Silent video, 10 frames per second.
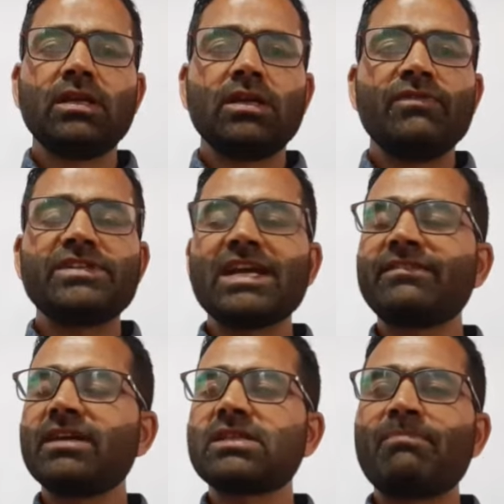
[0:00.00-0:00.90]
which act
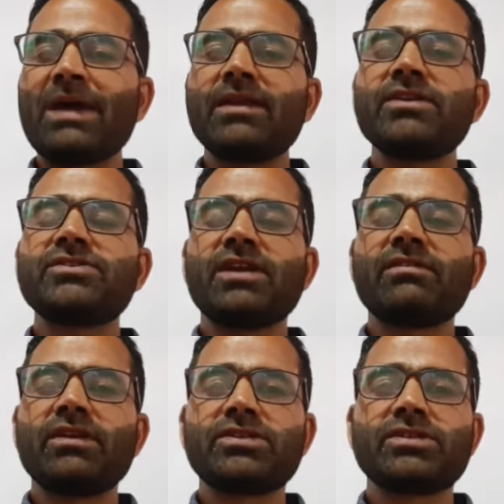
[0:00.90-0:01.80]
as the parent
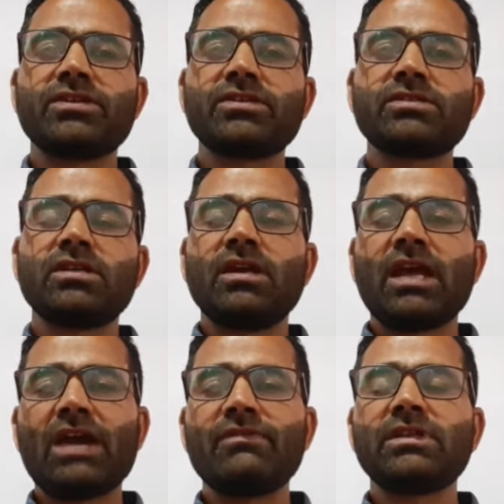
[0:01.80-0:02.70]
generations,
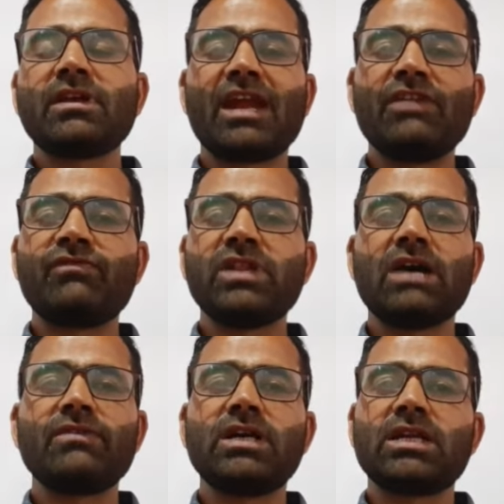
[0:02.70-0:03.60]
having the red
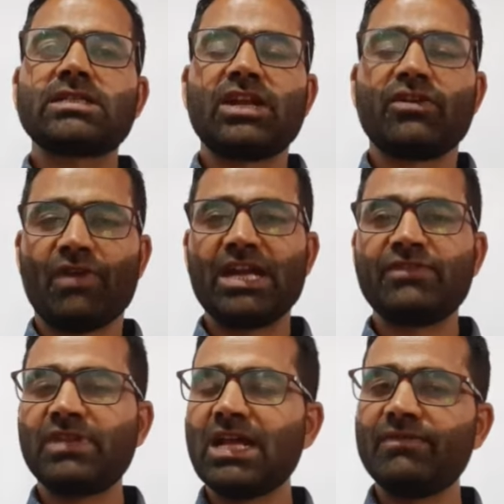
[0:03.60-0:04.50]
flowers and white
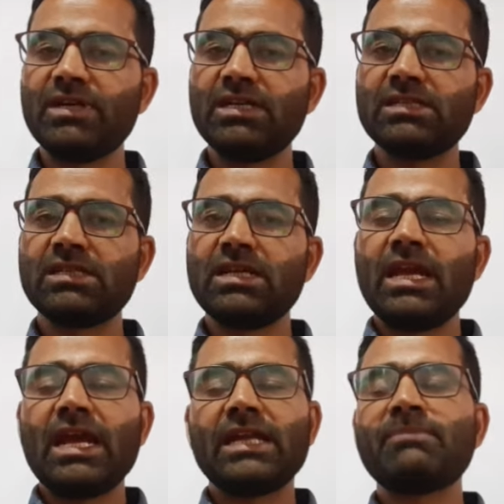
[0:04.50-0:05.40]
flowers,
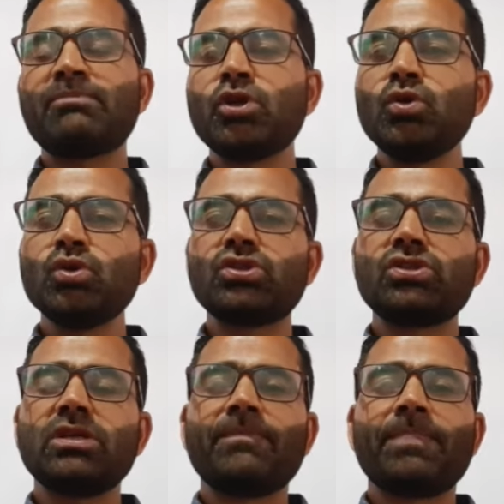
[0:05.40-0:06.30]
and they produce
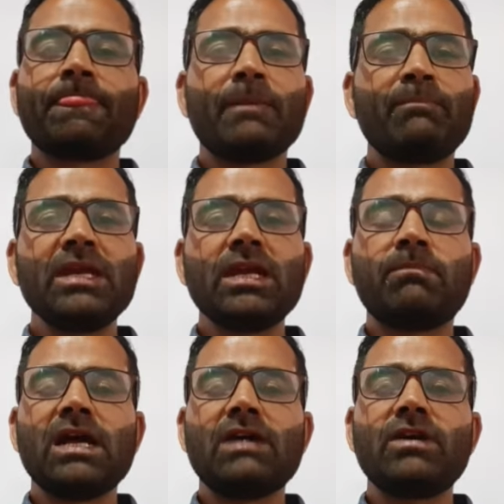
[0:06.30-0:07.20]
the pink
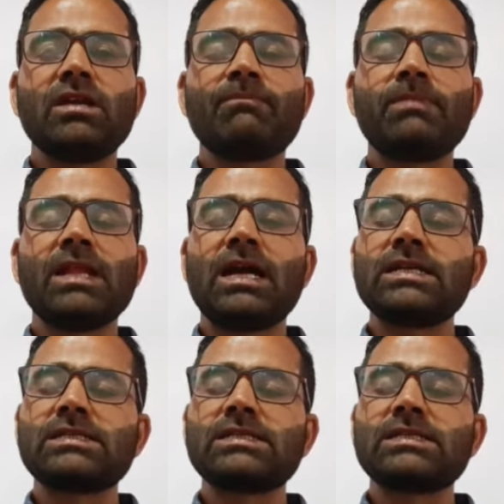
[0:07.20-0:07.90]
flowered colored